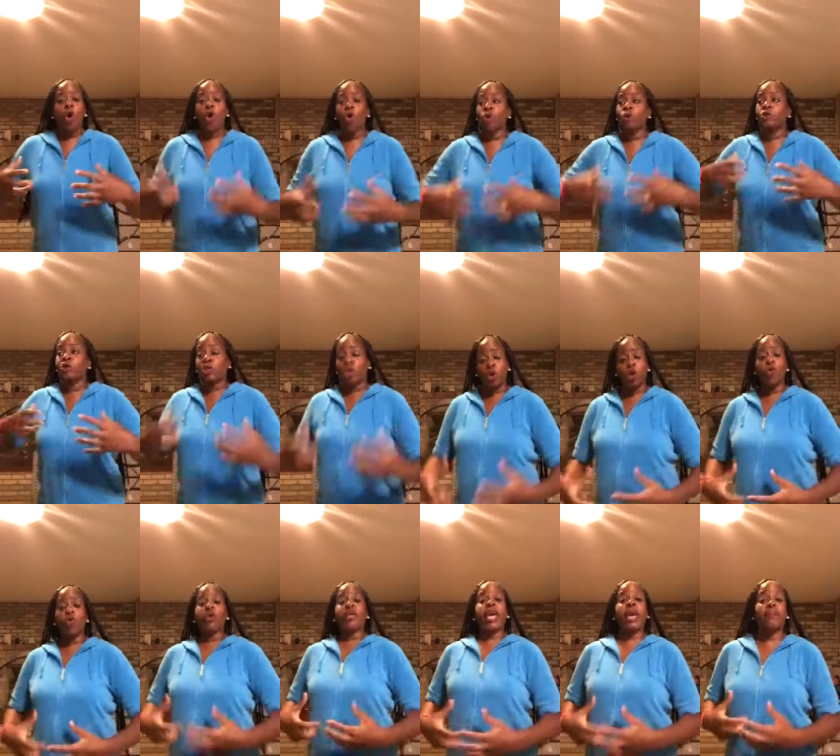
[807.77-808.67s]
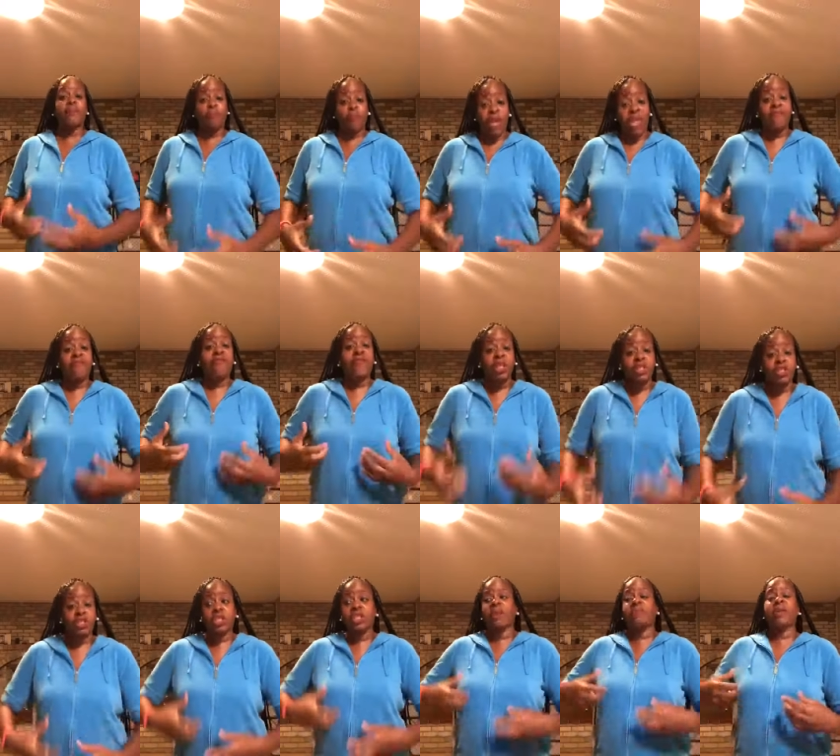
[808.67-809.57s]
who too can
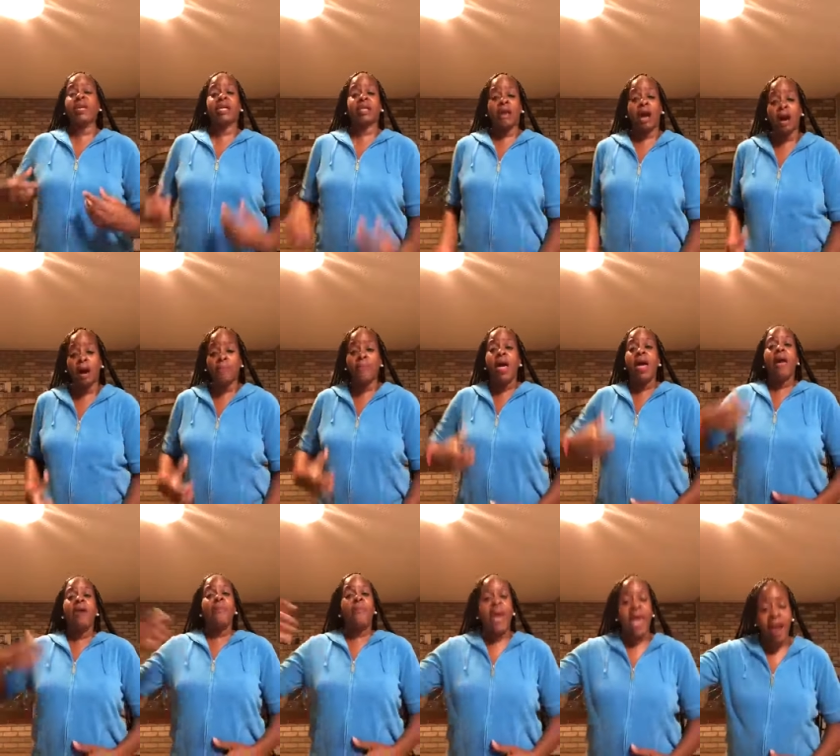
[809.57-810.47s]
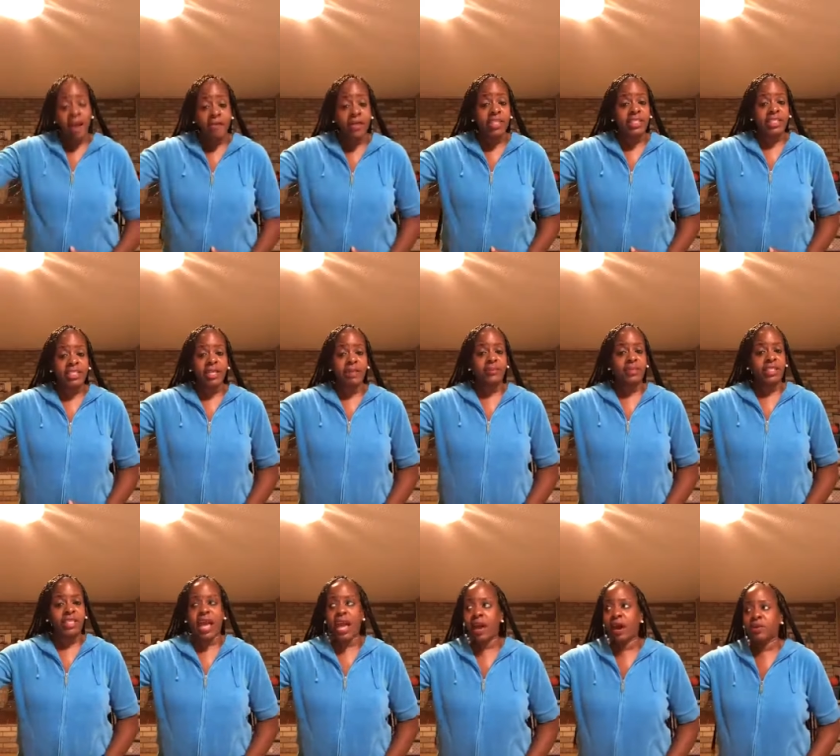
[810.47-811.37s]
eventually become parents
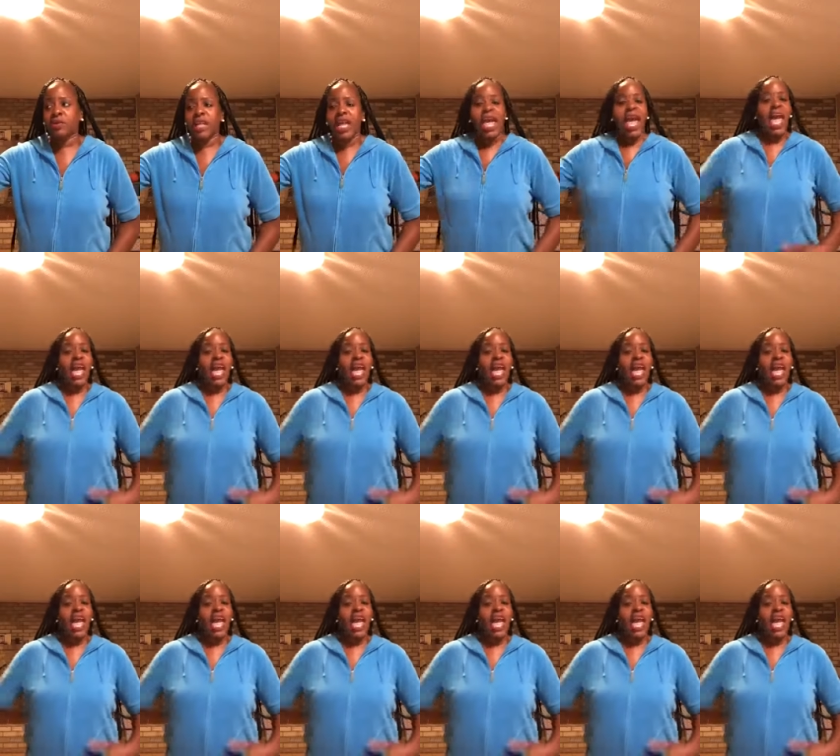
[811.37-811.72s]
themselves.